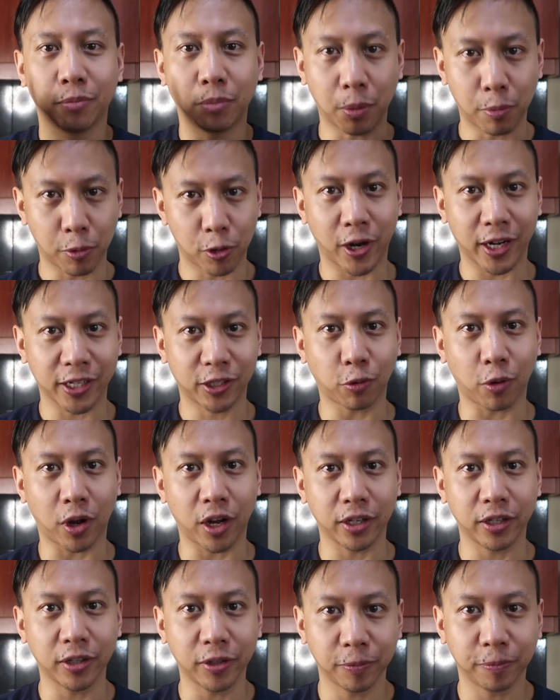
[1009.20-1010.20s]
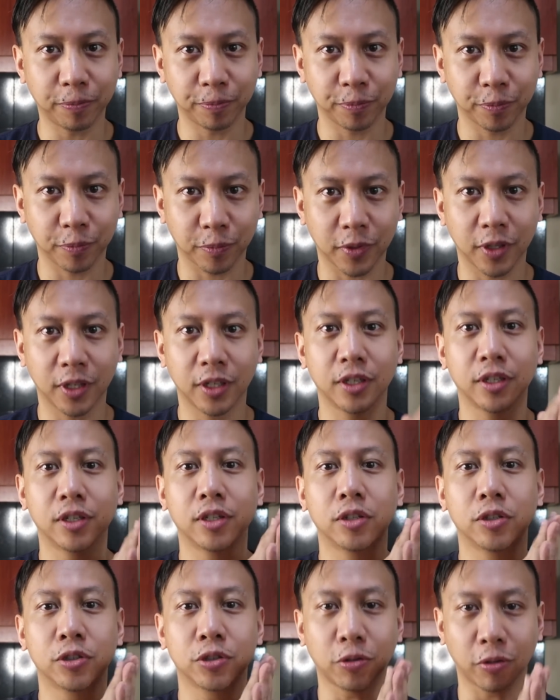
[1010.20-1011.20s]
Mabuhay Squad,
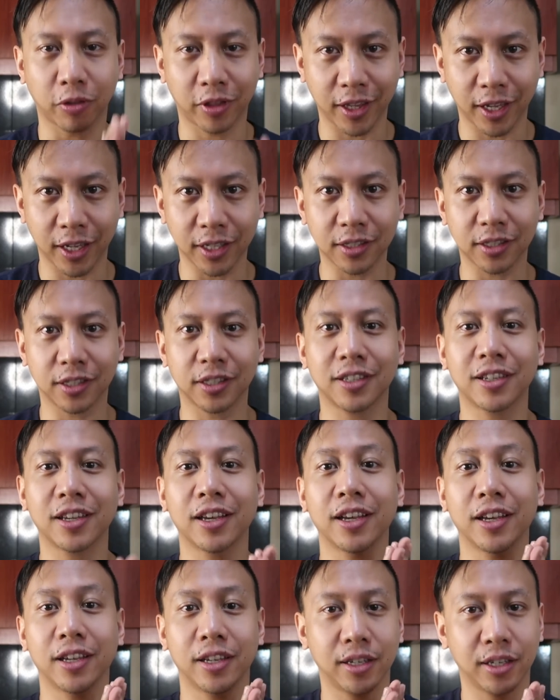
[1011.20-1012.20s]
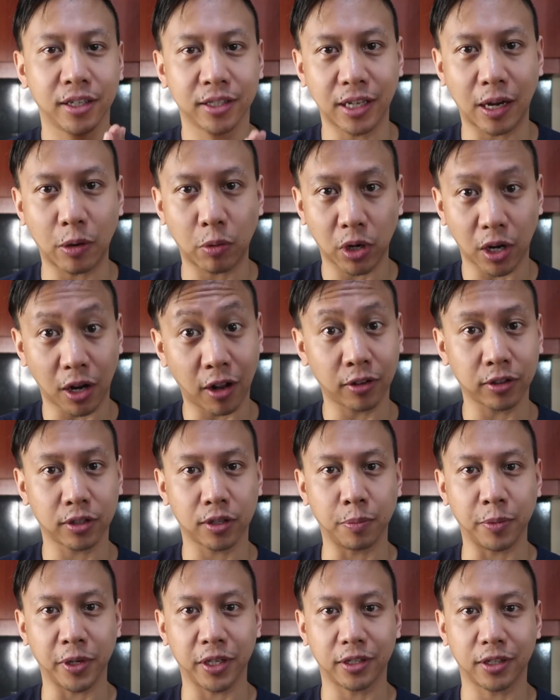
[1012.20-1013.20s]
so this is our
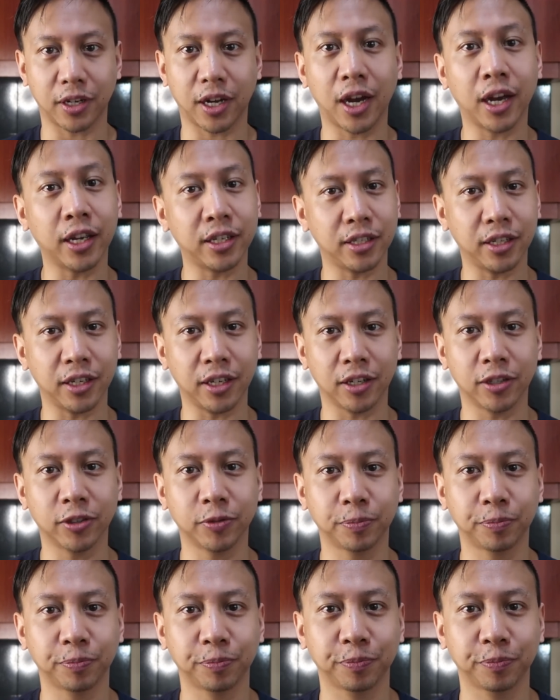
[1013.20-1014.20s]
ultimate idea.